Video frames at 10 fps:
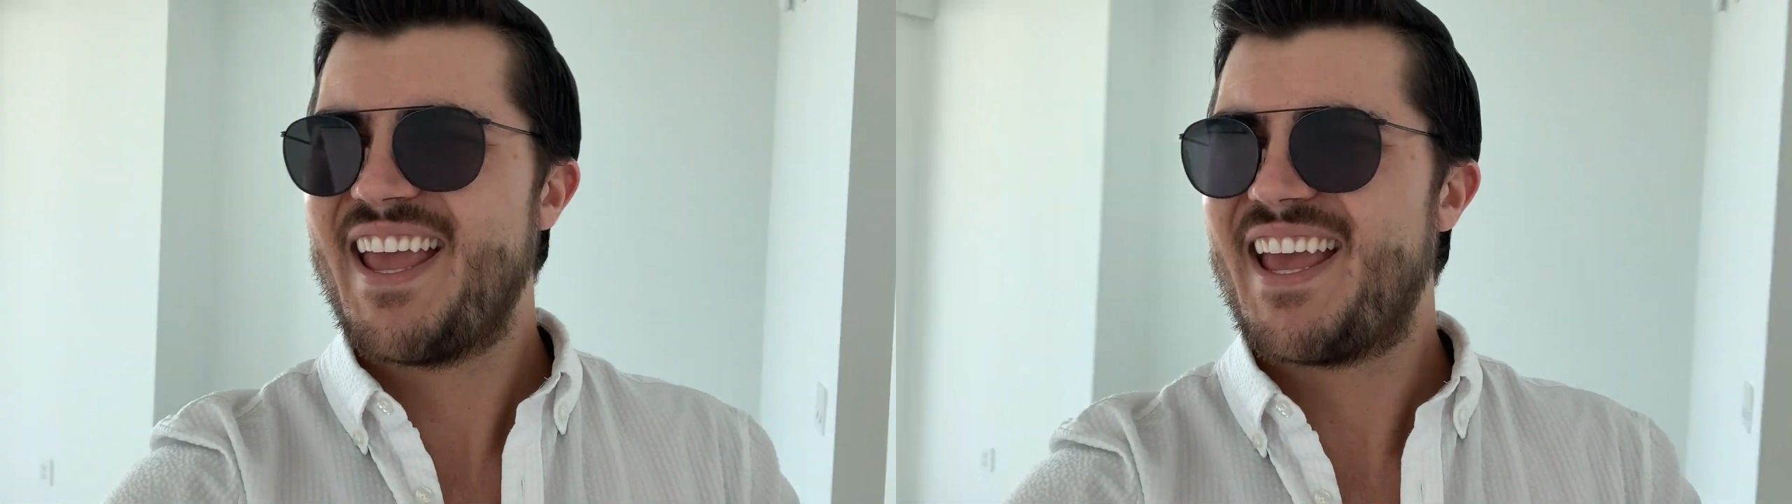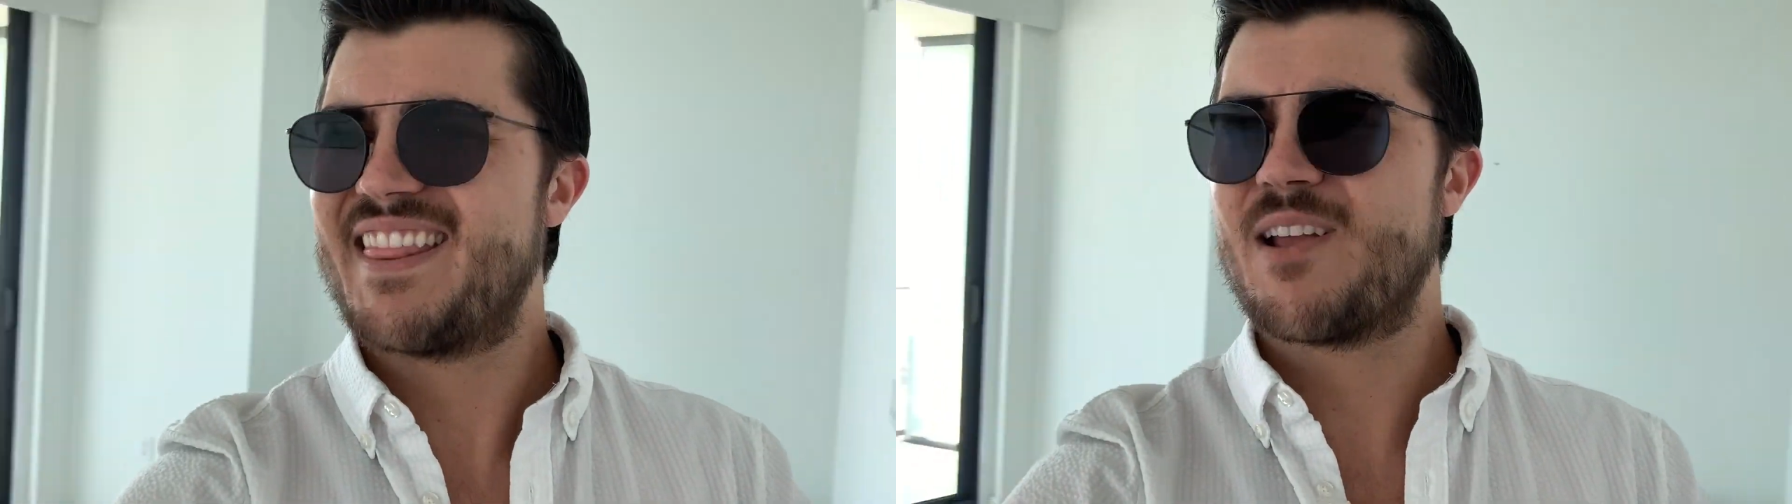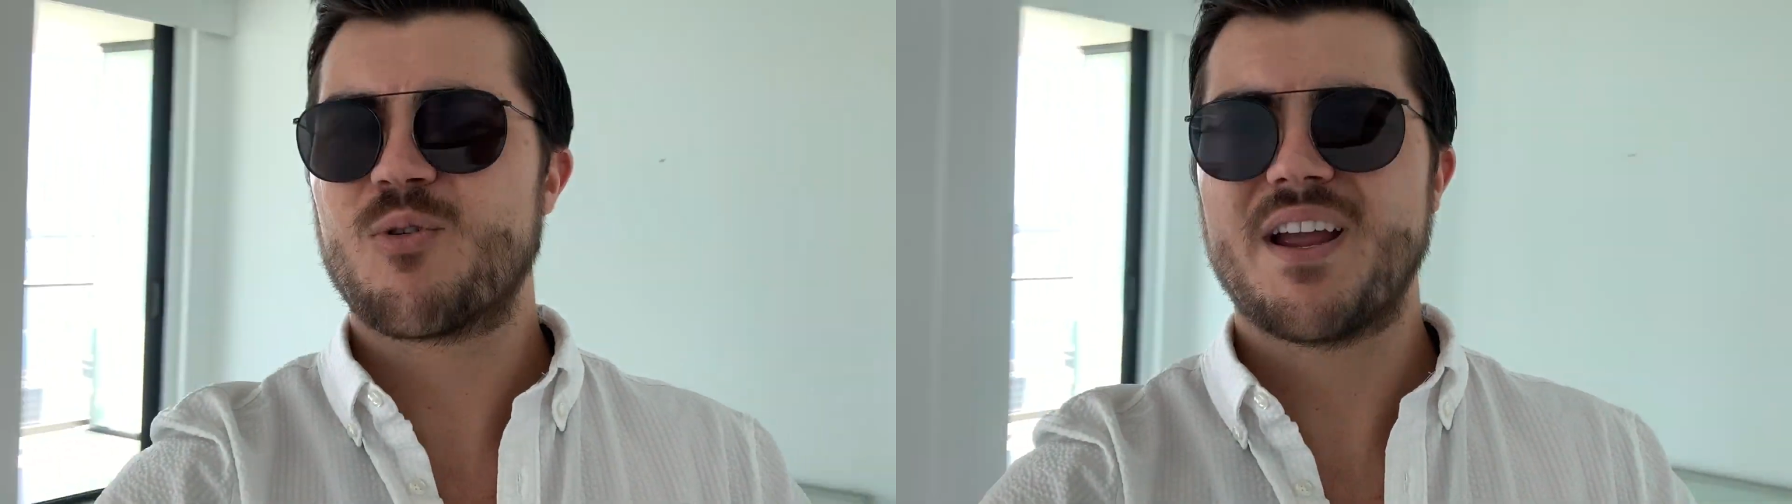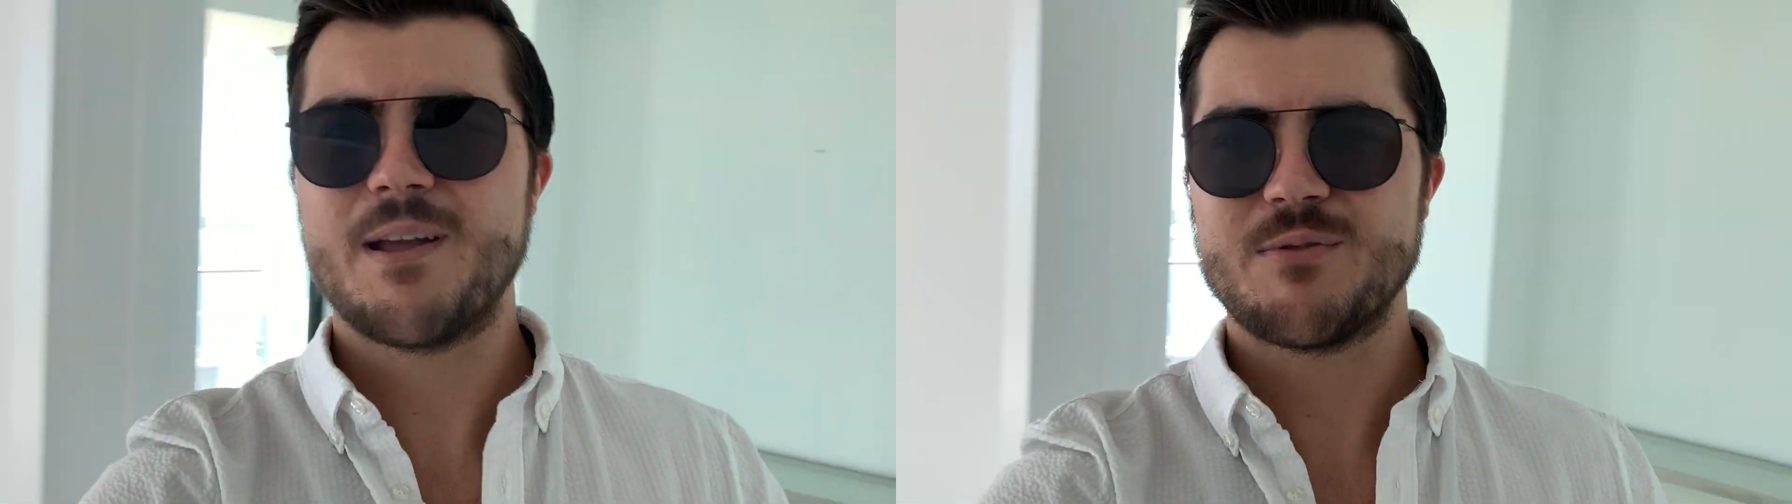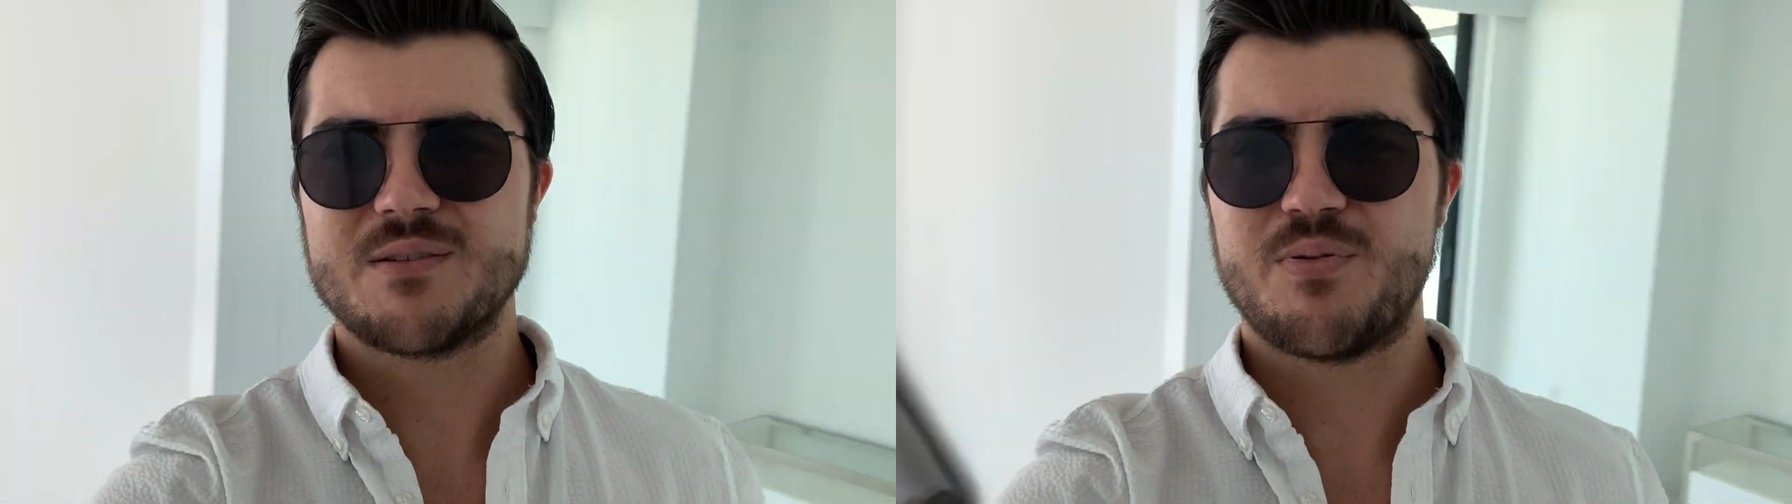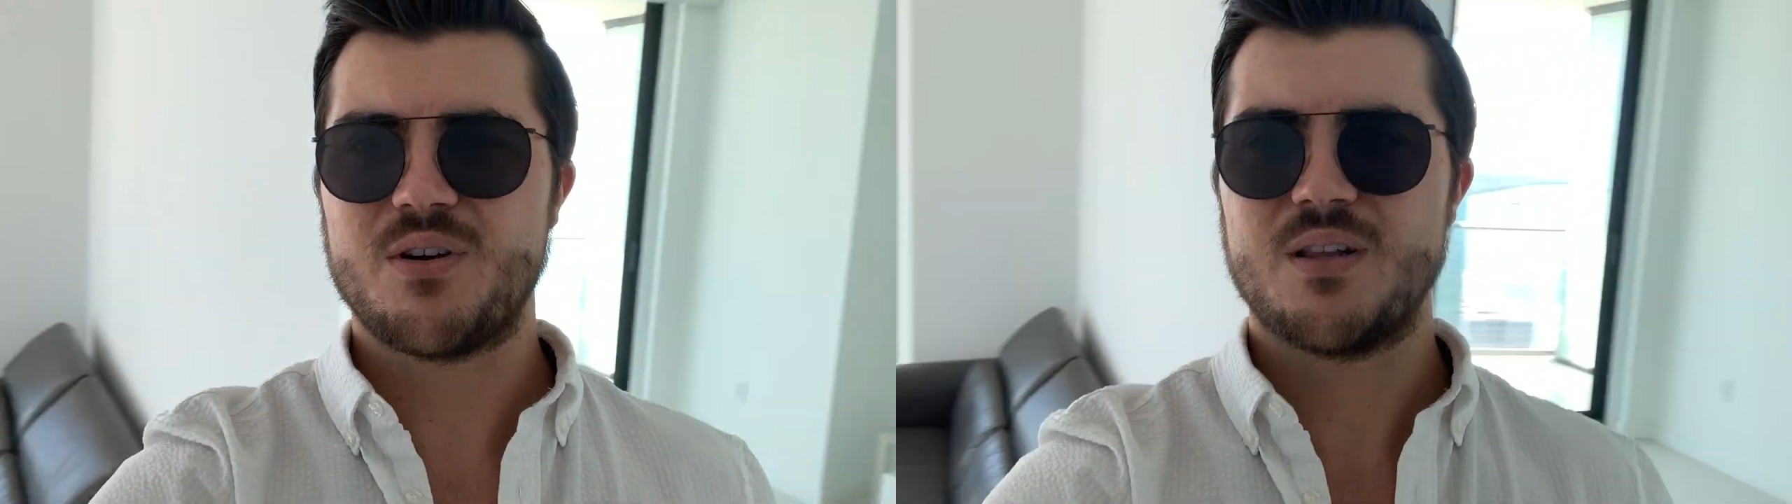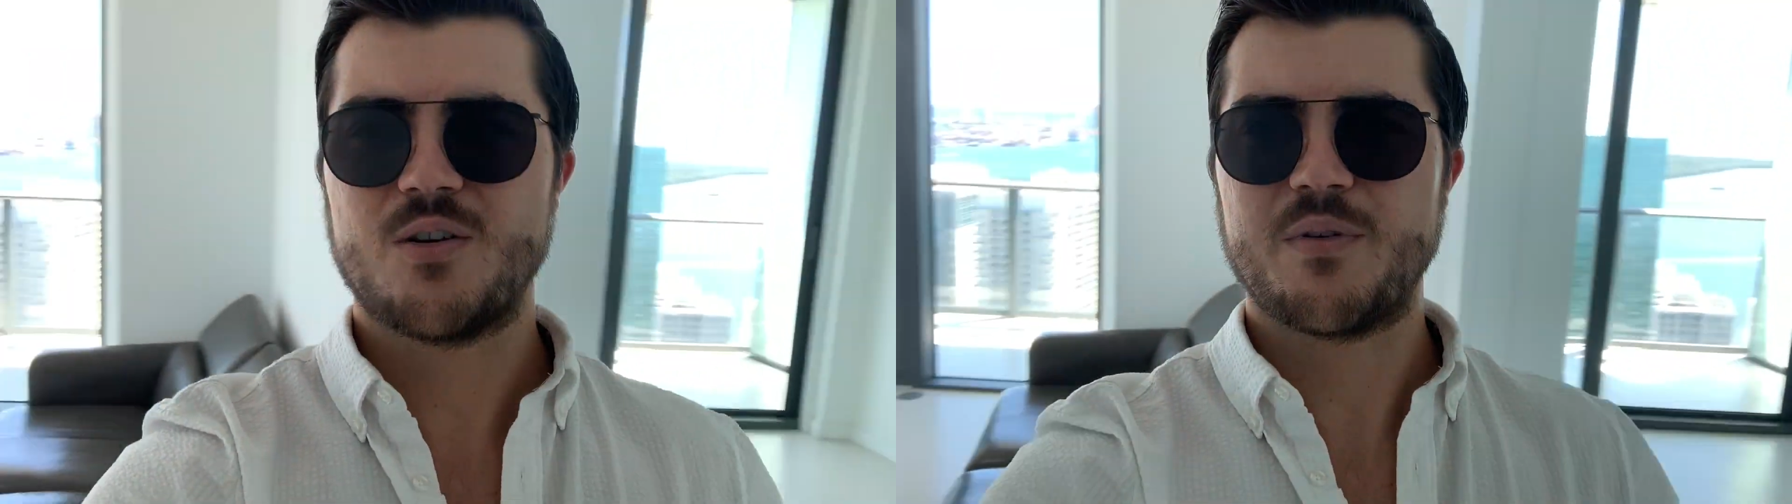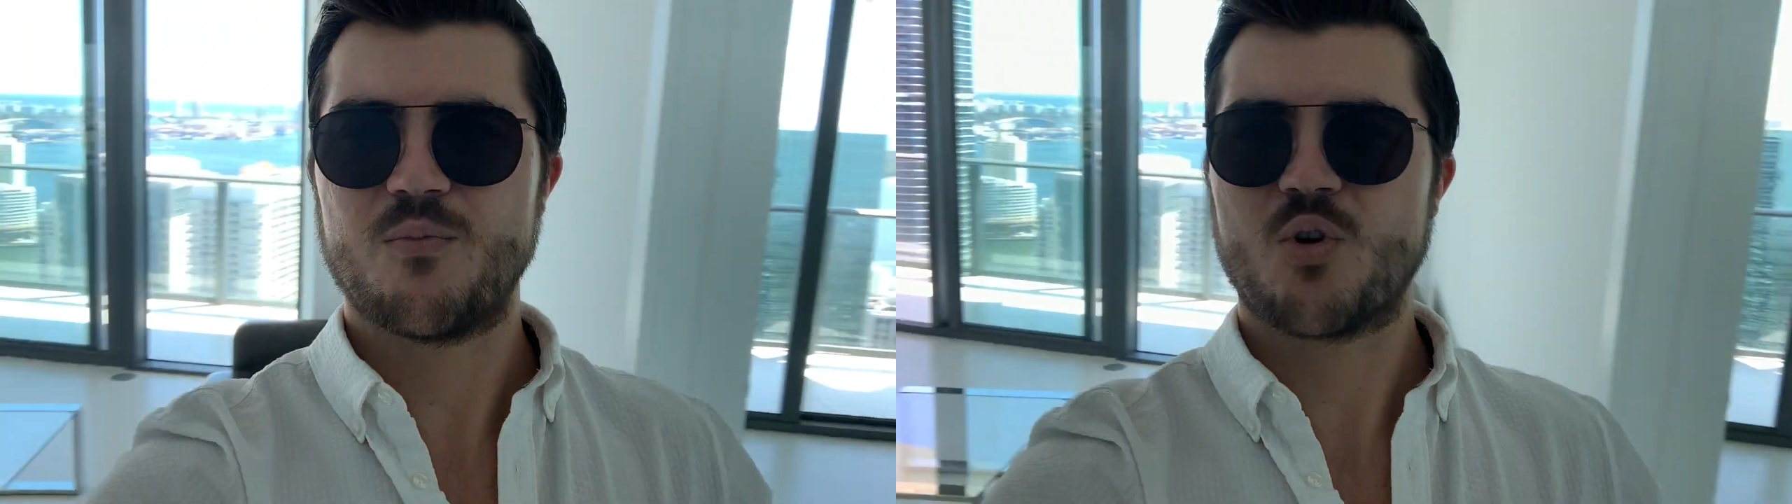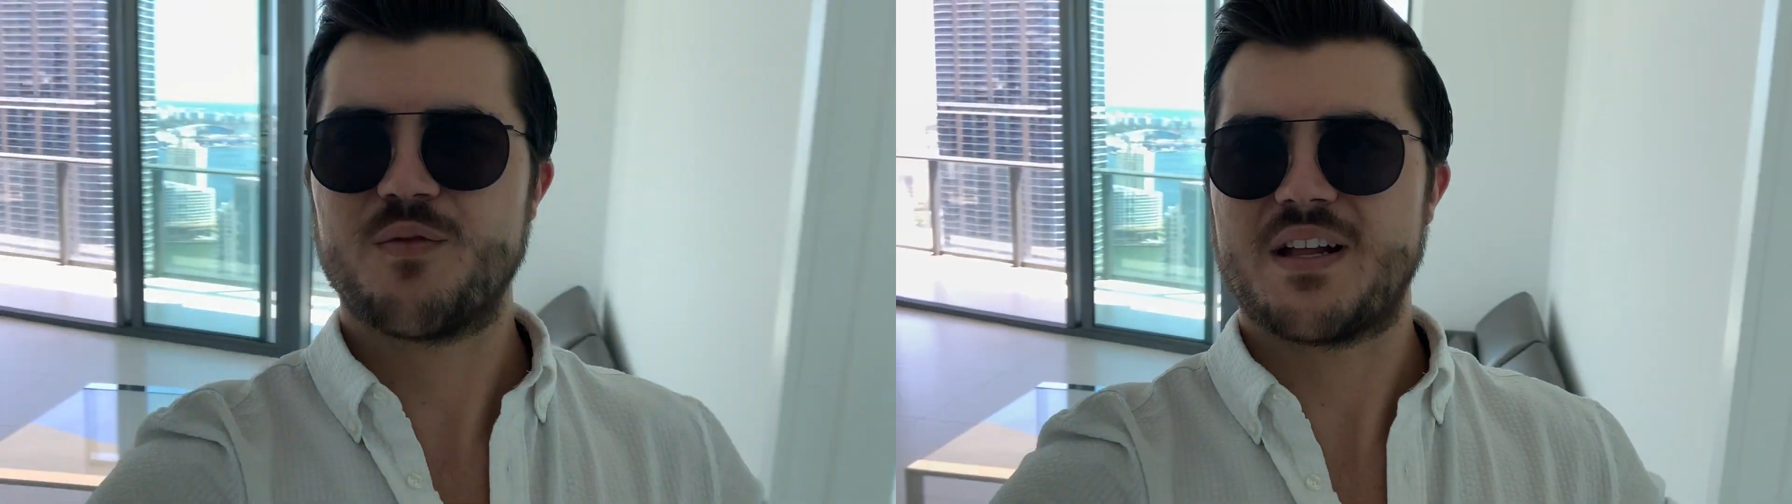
and they were able to put a little bit more of